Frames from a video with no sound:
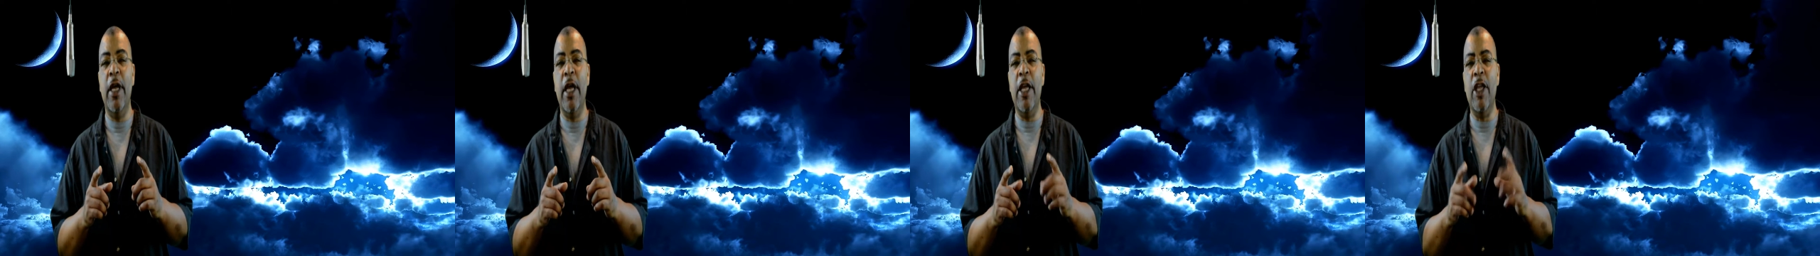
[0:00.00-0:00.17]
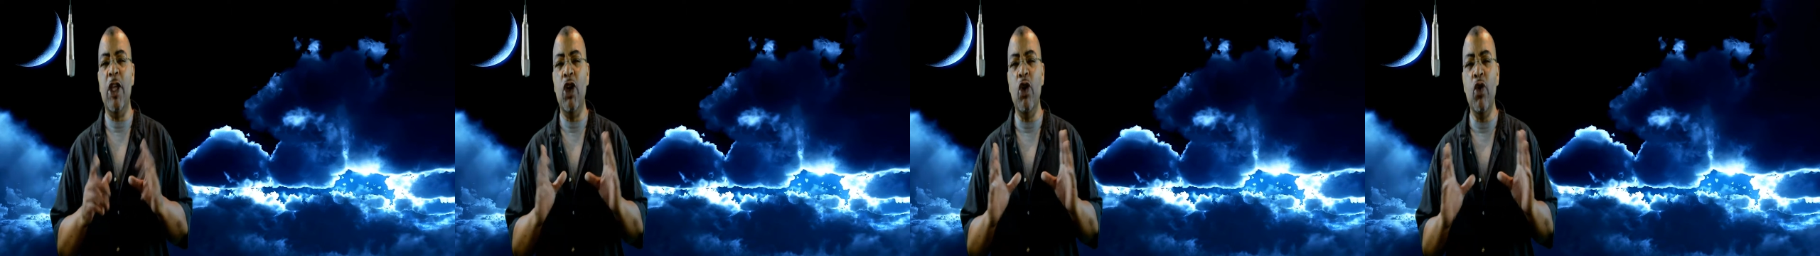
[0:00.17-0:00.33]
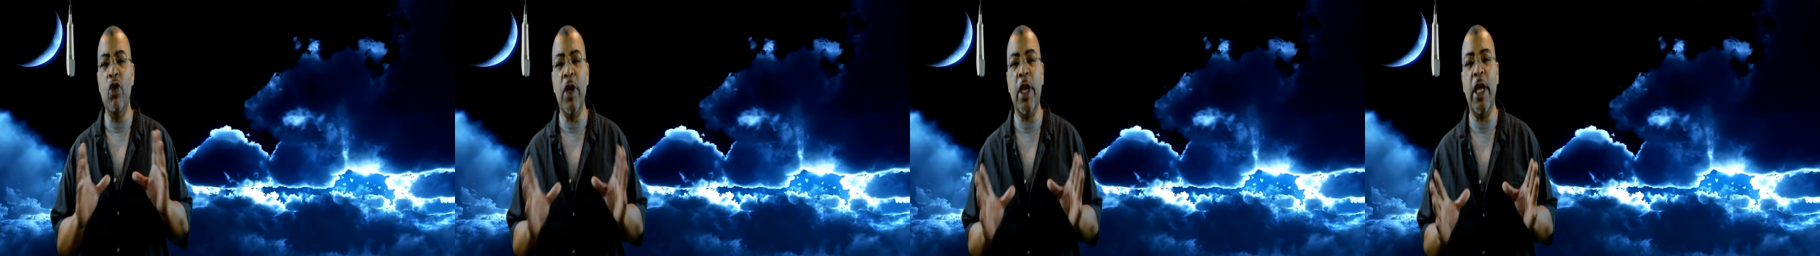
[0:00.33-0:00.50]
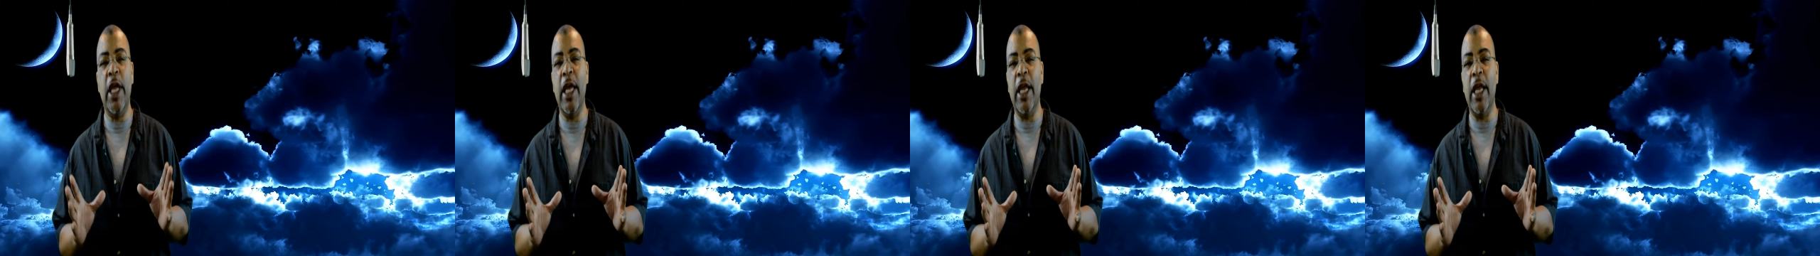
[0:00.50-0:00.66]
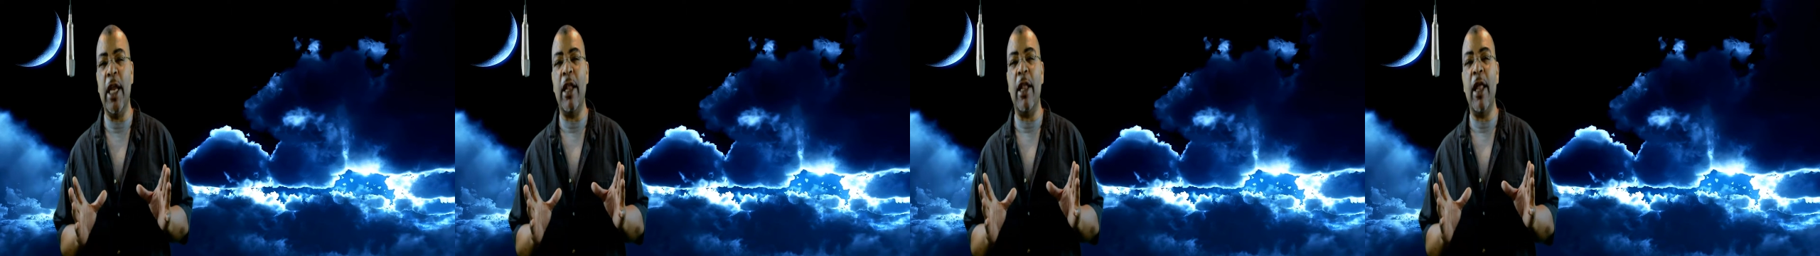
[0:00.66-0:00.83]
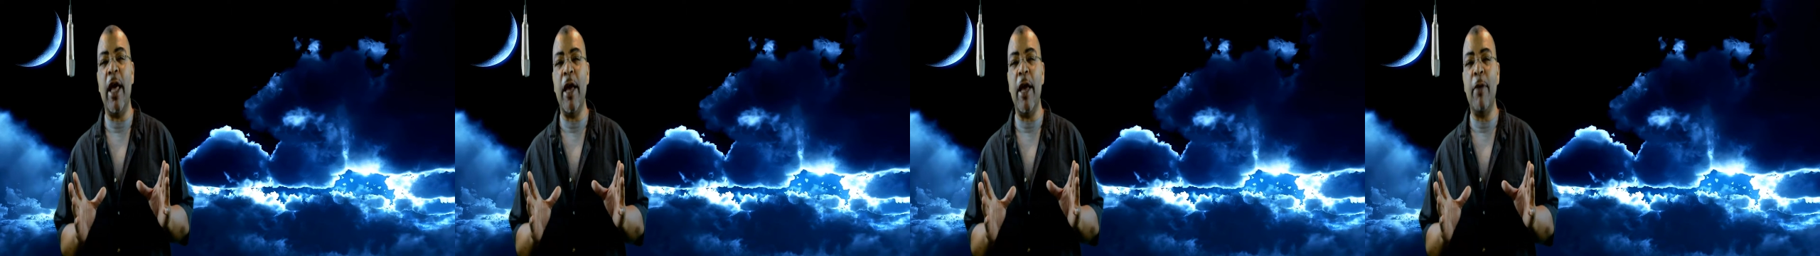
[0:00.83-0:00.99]
you can get a
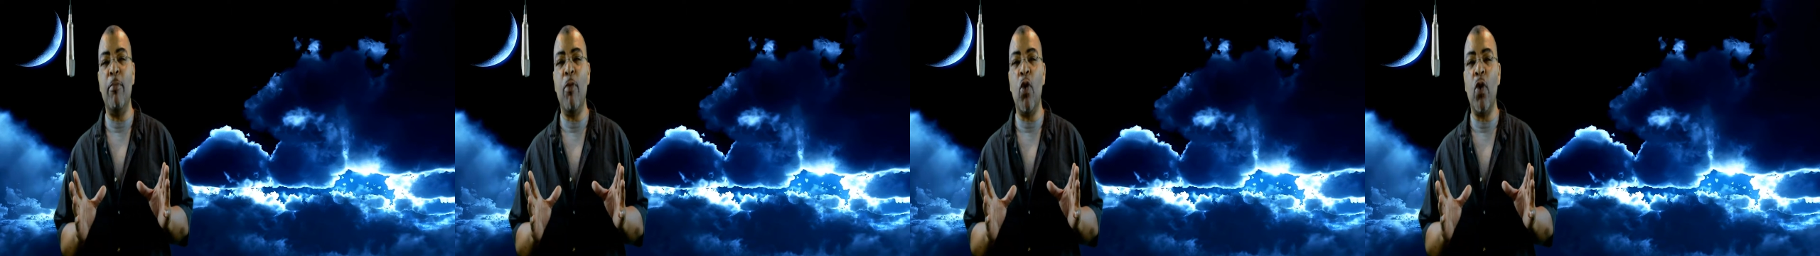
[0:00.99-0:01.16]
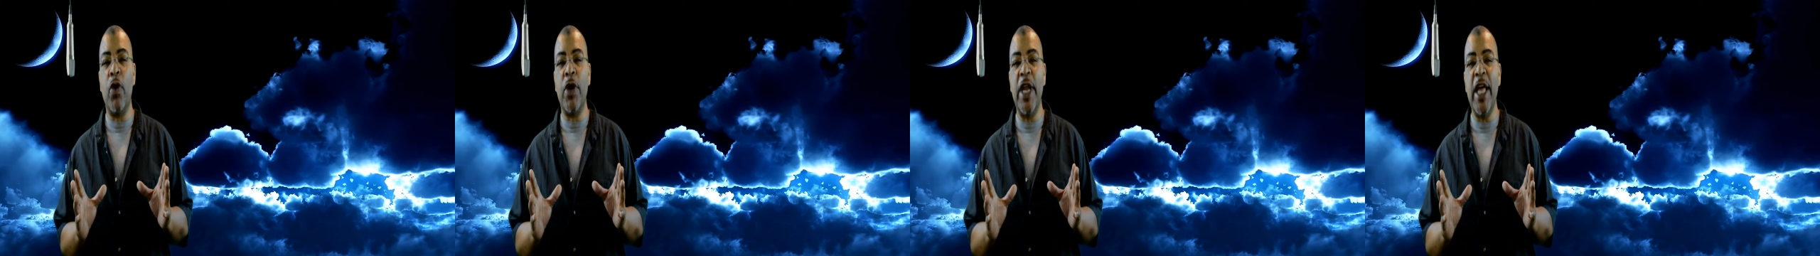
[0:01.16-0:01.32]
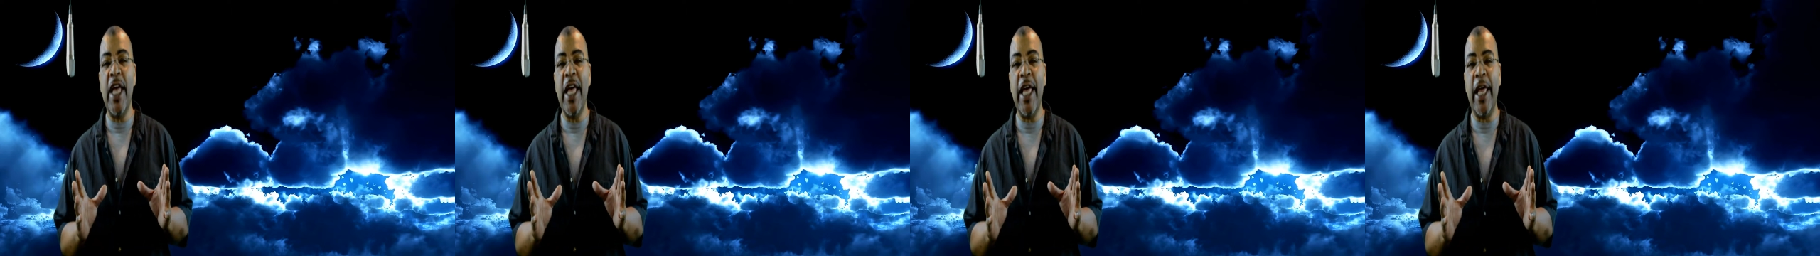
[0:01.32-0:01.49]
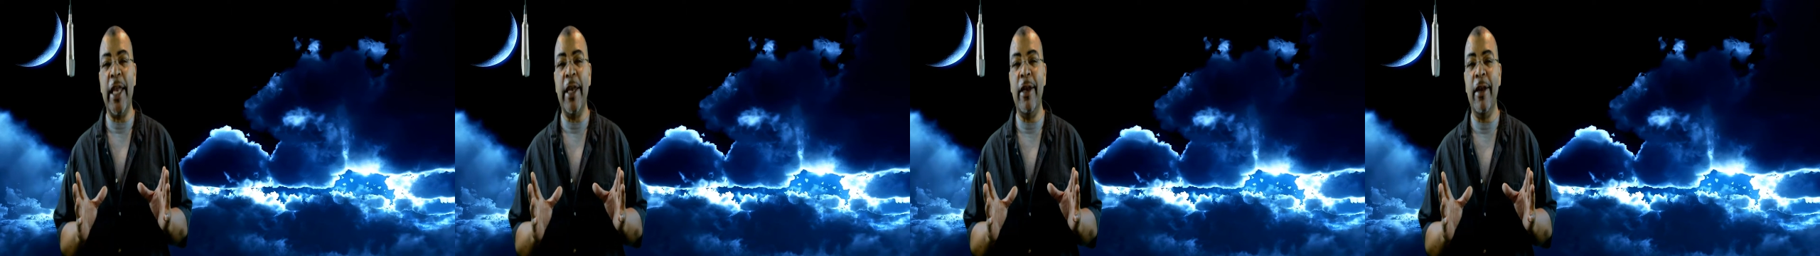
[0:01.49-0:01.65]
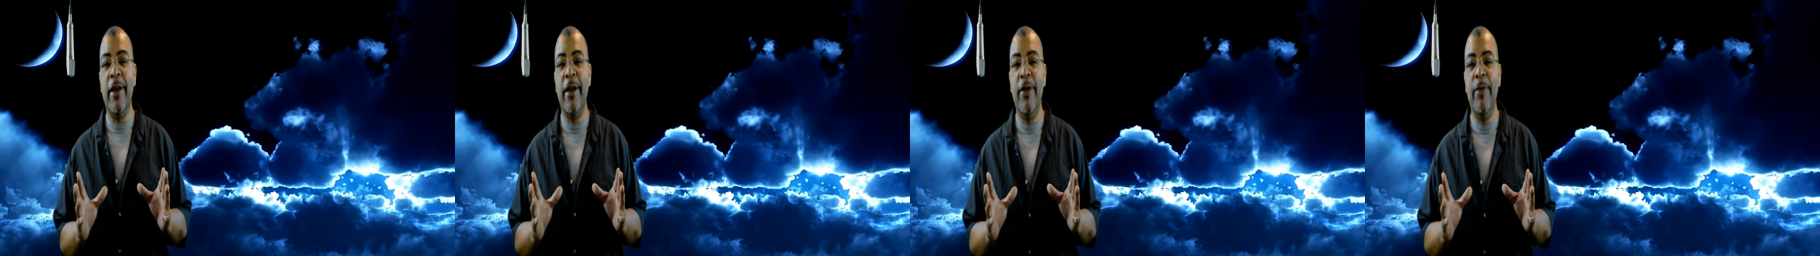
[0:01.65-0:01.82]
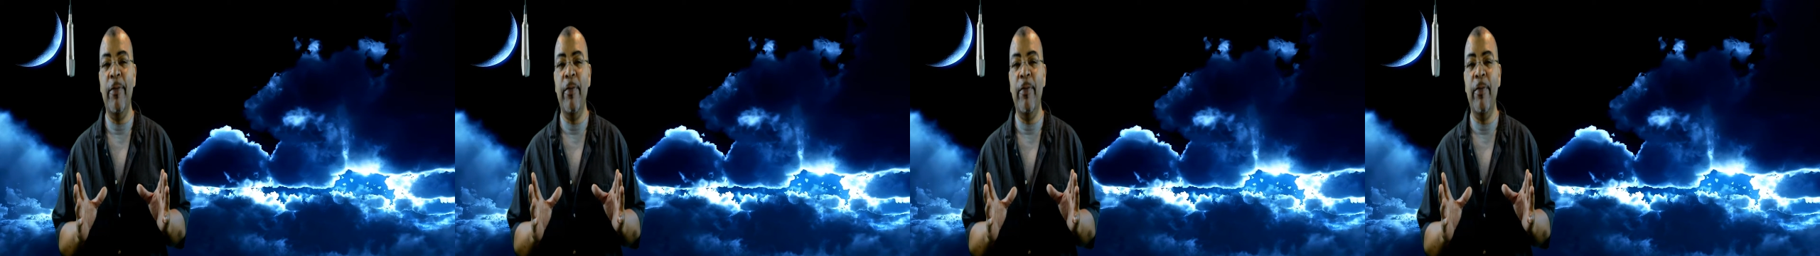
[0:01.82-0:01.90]
lot more done.